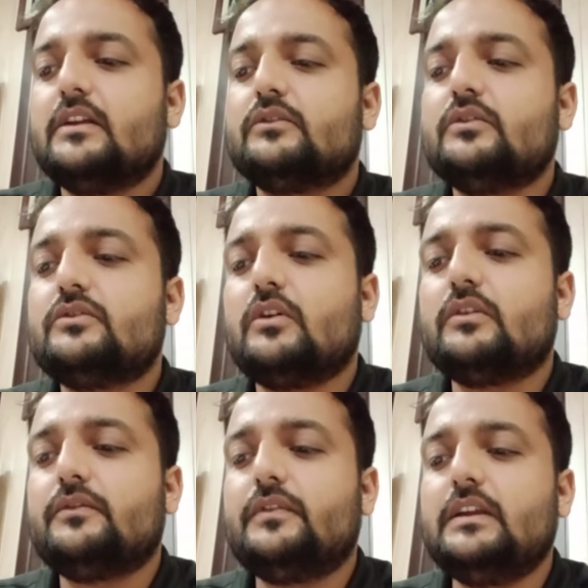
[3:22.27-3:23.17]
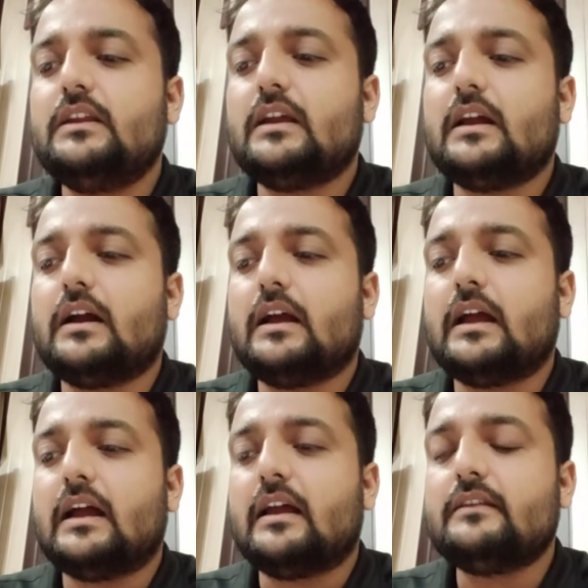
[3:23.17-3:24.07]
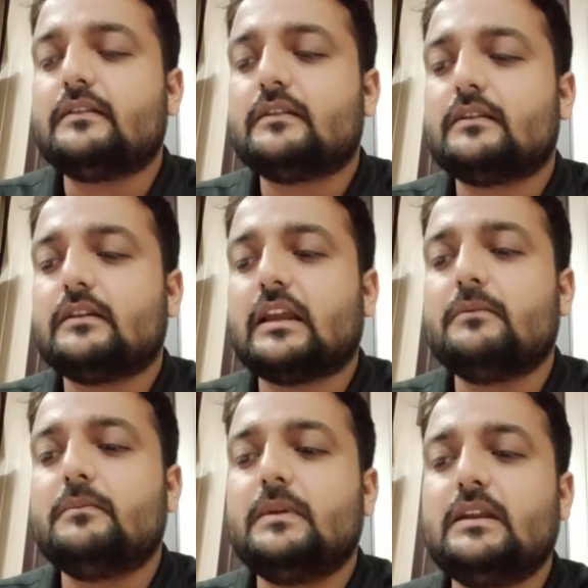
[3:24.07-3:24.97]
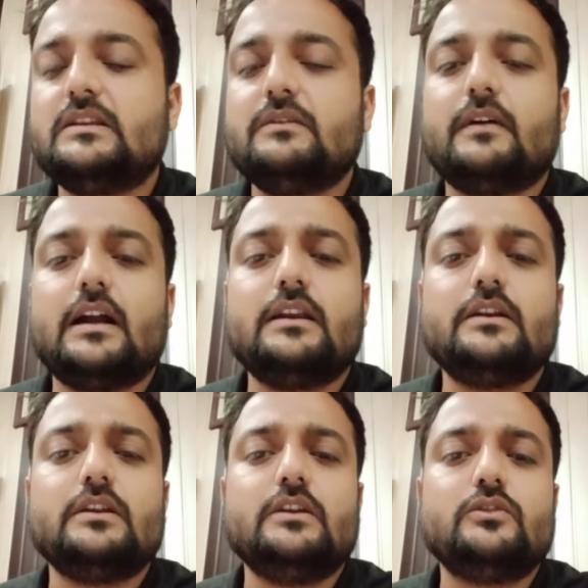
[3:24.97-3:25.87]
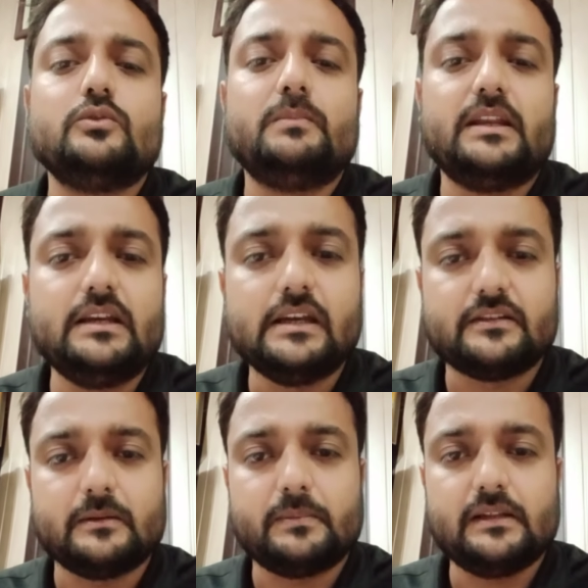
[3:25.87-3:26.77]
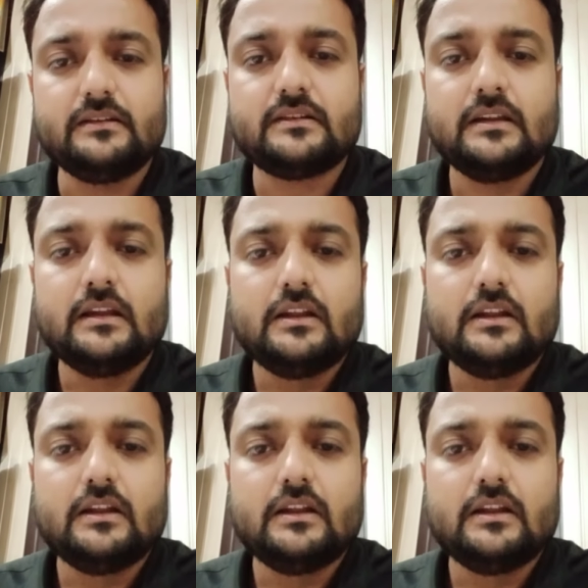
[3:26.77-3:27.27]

So geography has can be divided into many disciplines.